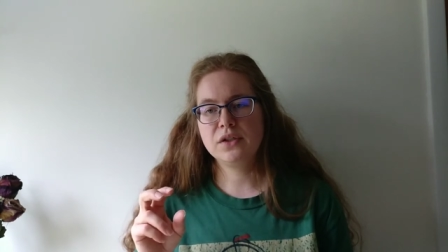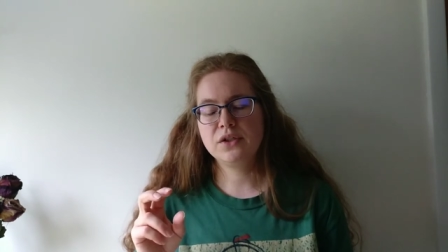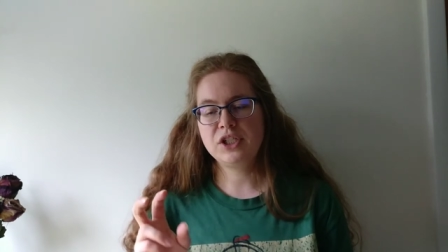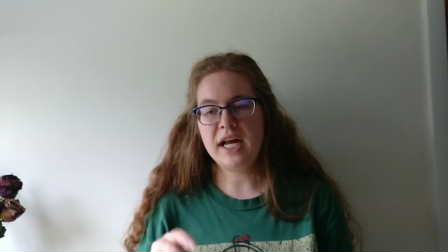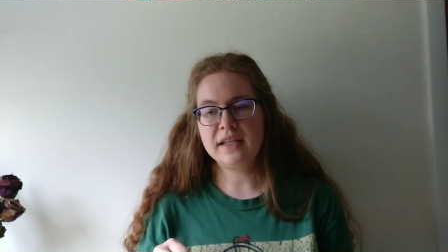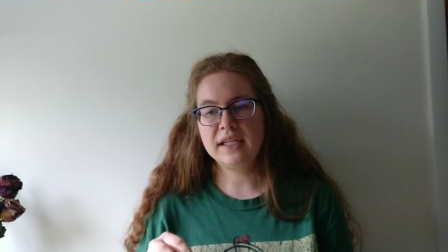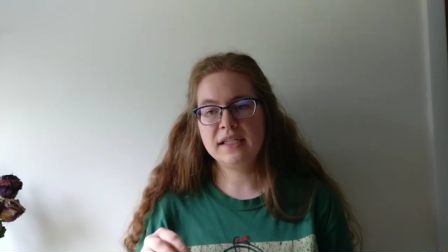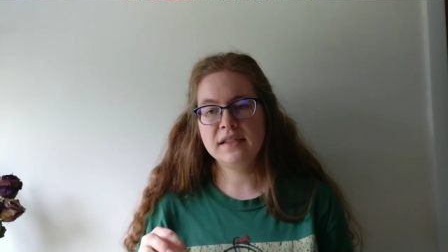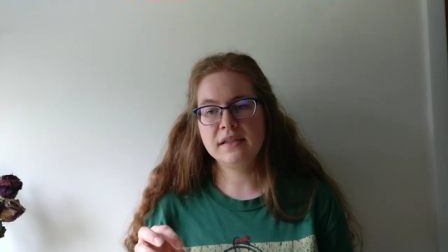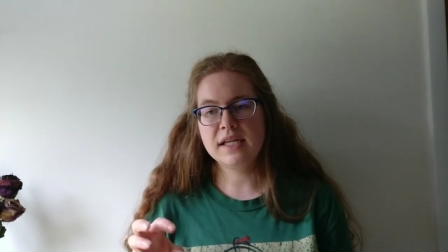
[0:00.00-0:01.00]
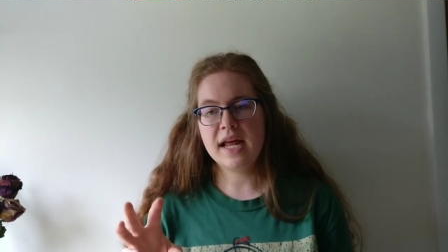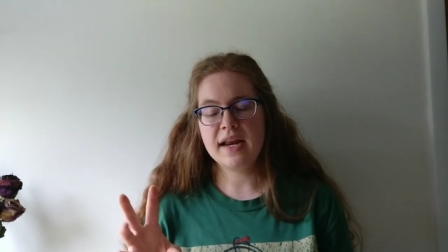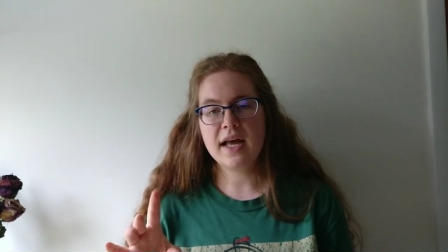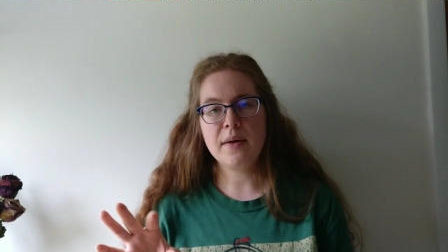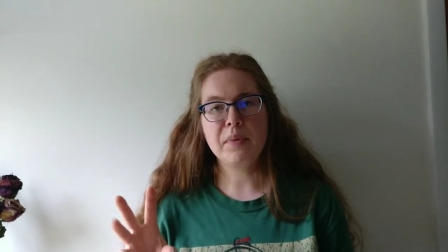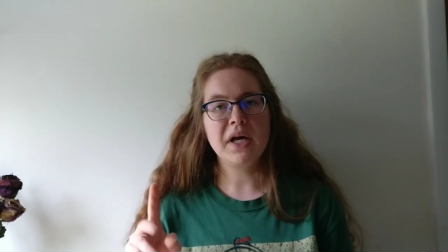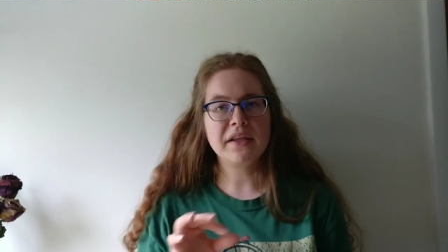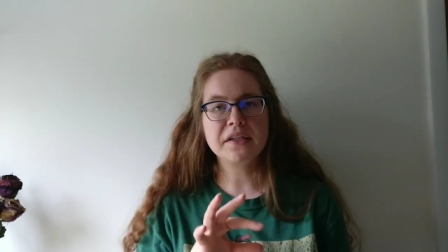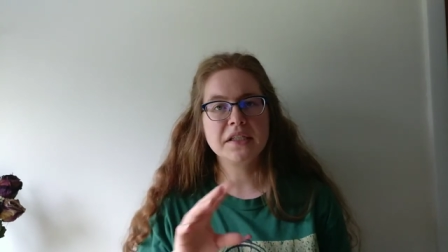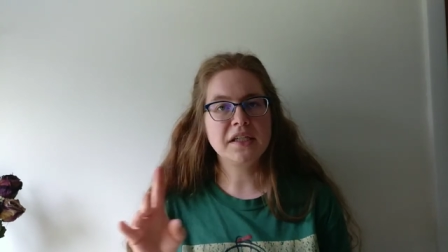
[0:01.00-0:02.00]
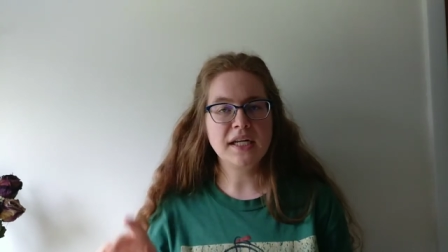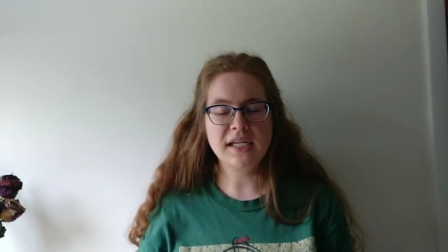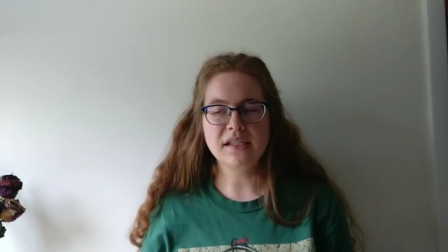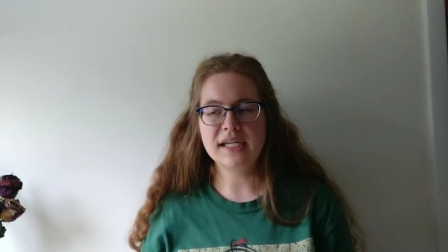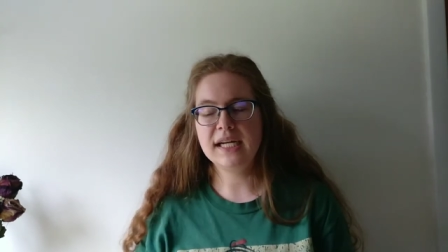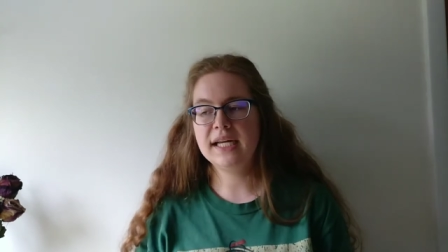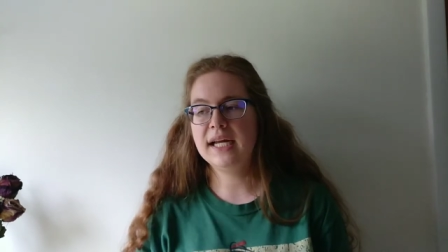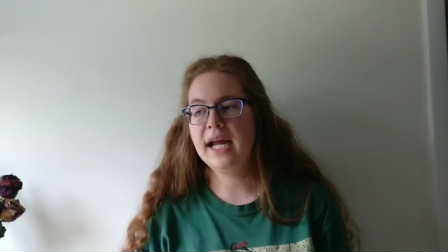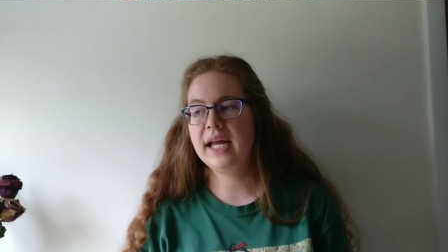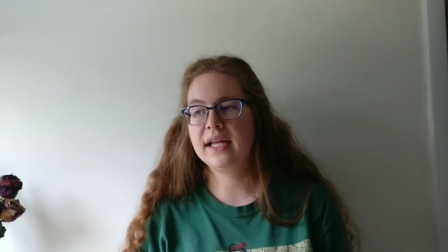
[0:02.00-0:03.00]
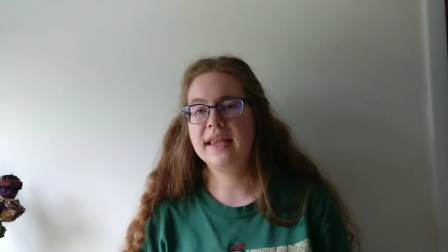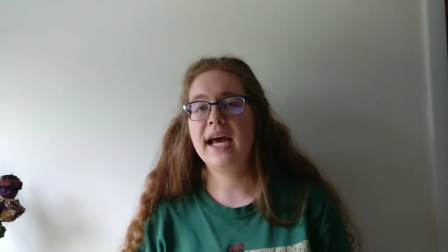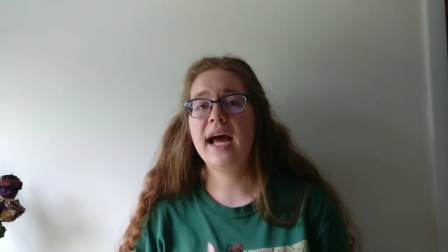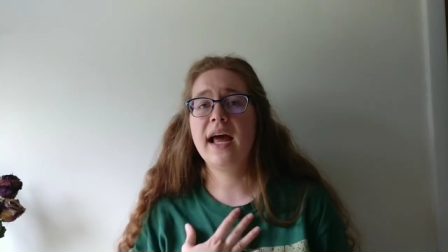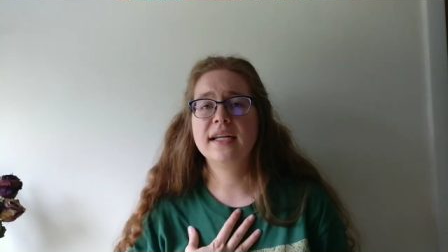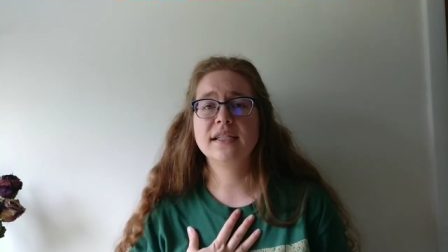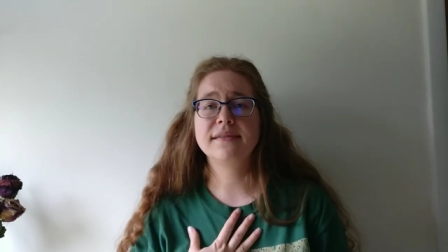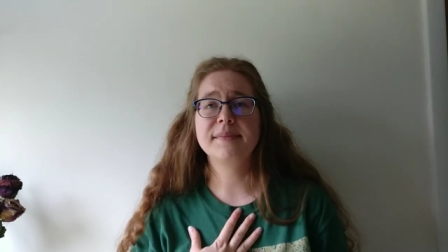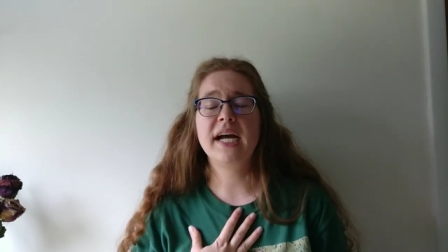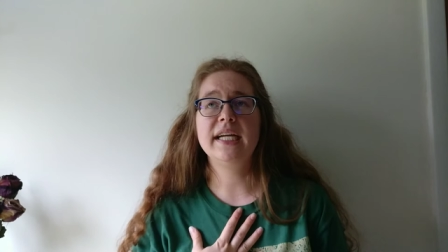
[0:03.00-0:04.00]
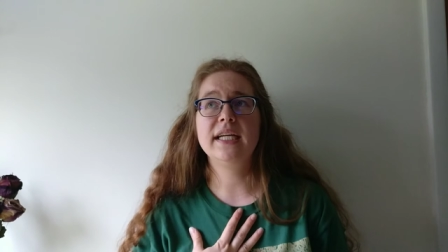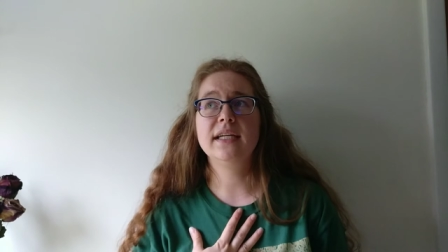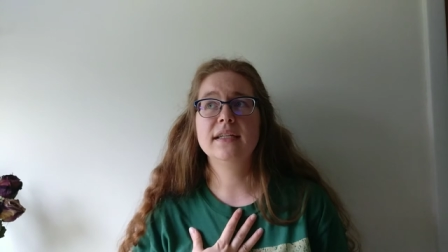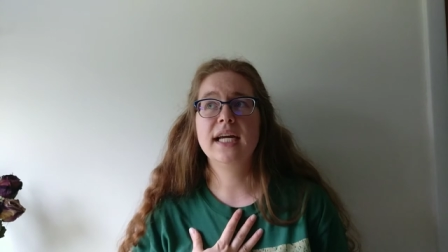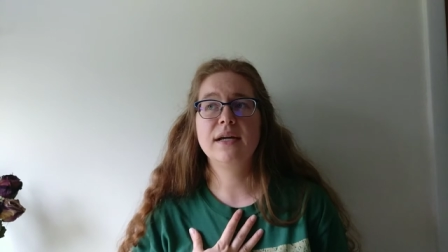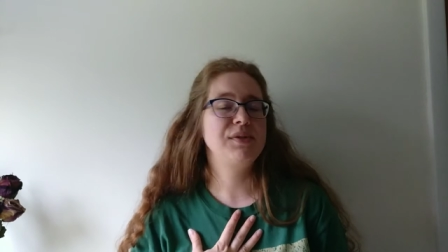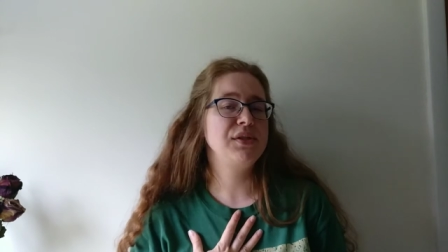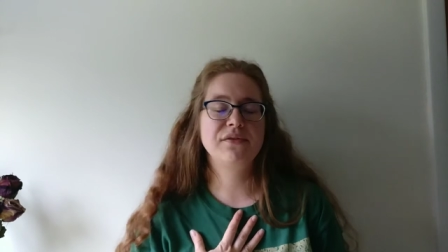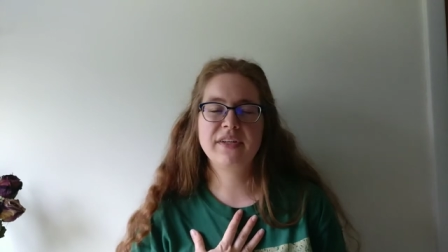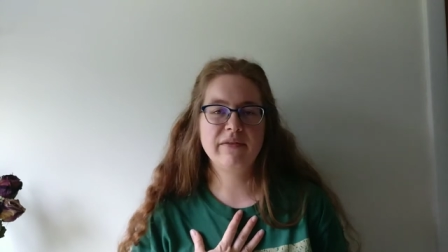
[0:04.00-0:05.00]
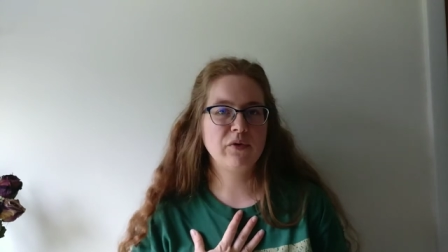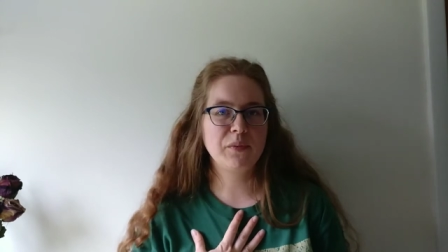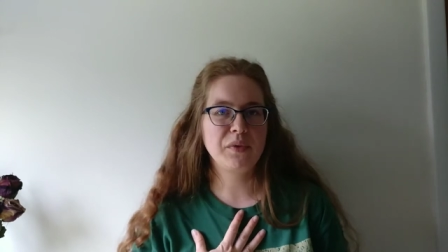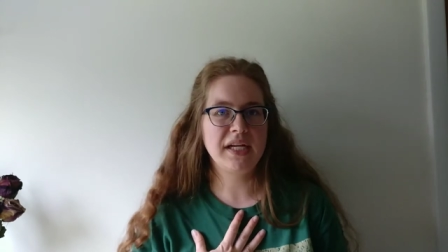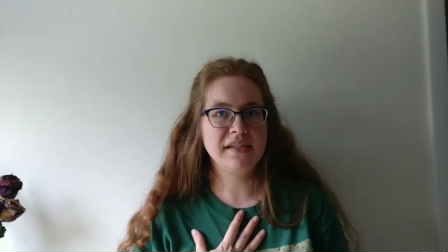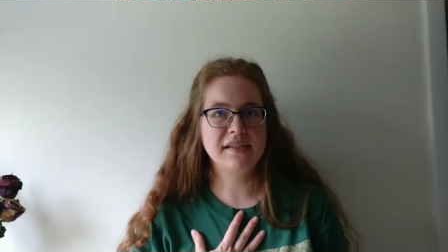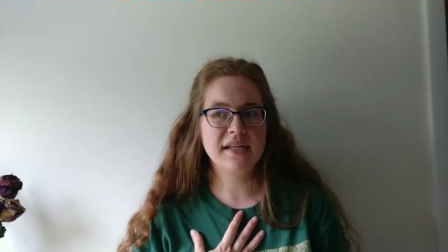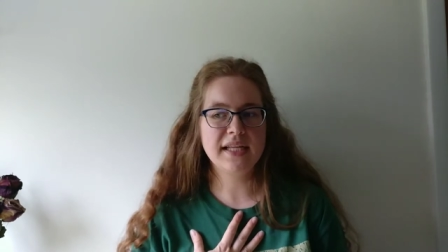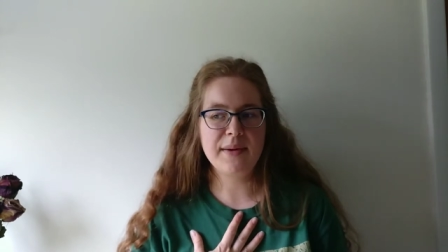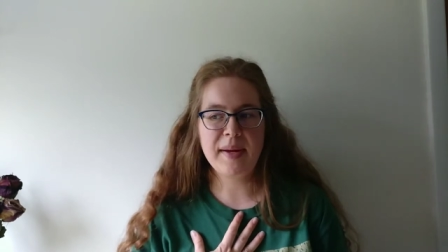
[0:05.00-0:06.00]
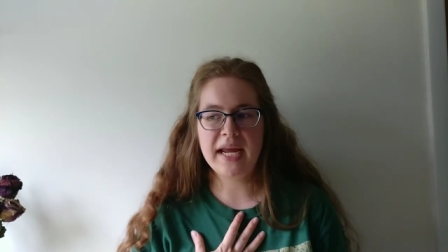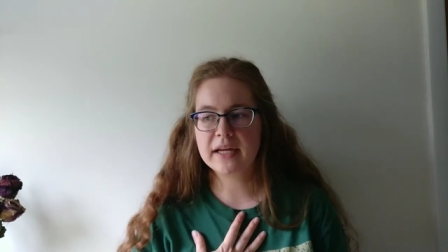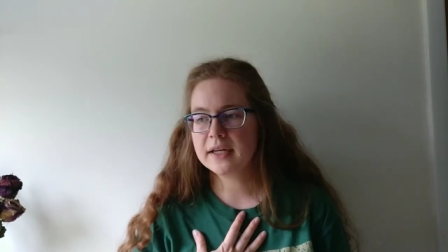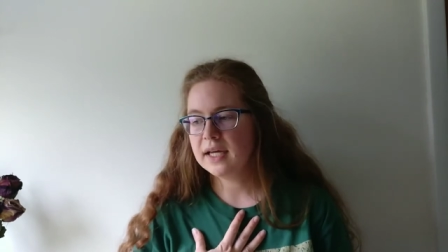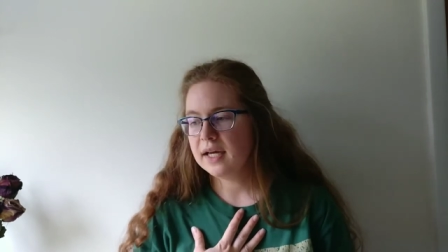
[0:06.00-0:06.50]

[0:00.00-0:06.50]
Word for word: Shetland, and a couple other goodies in it, and that is my absolute favorite blend that they make.